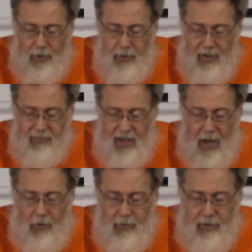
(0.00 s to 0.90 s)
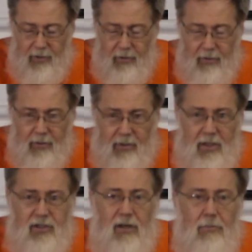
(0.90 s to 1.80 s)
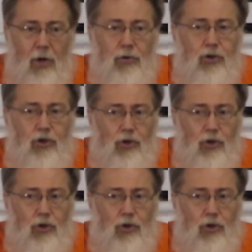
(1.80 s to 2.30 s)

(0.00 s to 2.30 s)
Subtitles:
when you have doubt, is the most